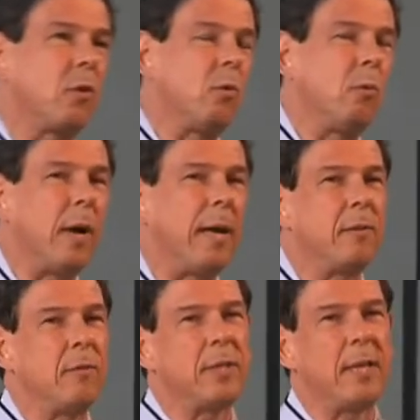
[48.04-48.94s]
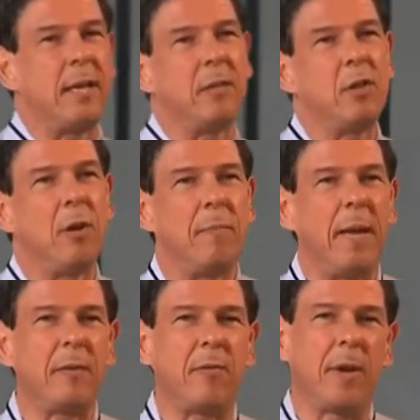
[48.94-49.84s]
to understand
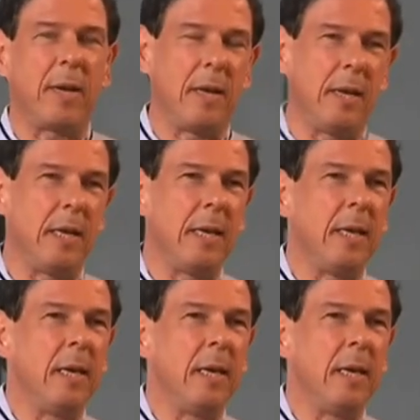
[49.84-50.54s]
geometrically